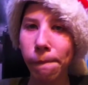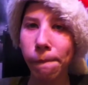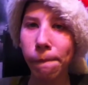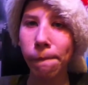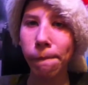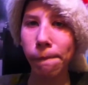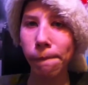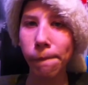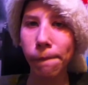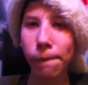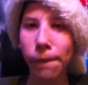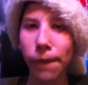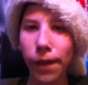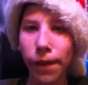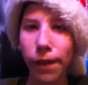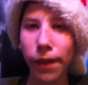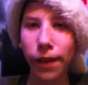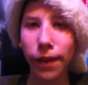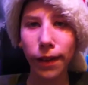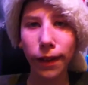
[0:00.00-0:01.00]
Mm hmm
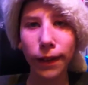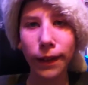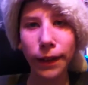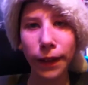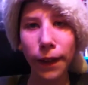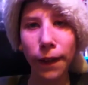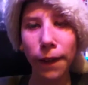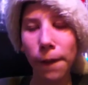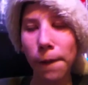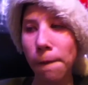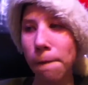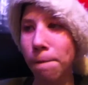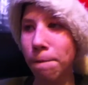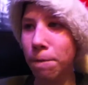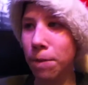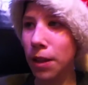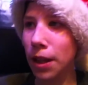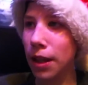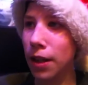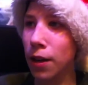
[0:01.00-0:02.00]
That's what I said, jail.
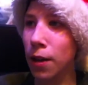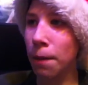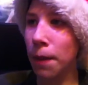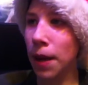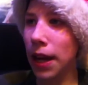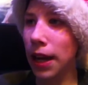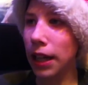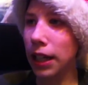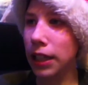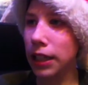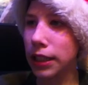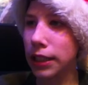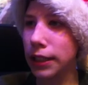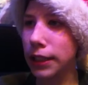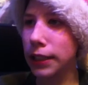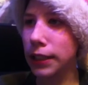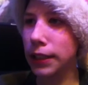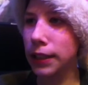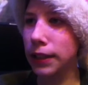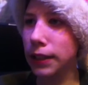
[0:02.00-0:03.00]
I go back
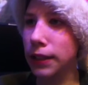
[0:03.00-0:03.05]
uh,